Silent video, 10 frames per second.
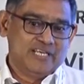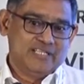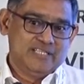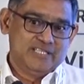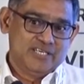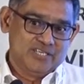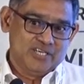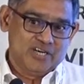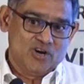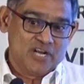
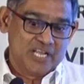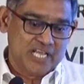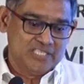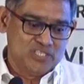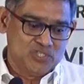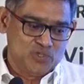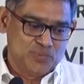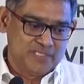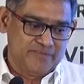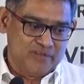the organization
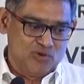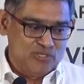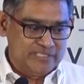specific goal,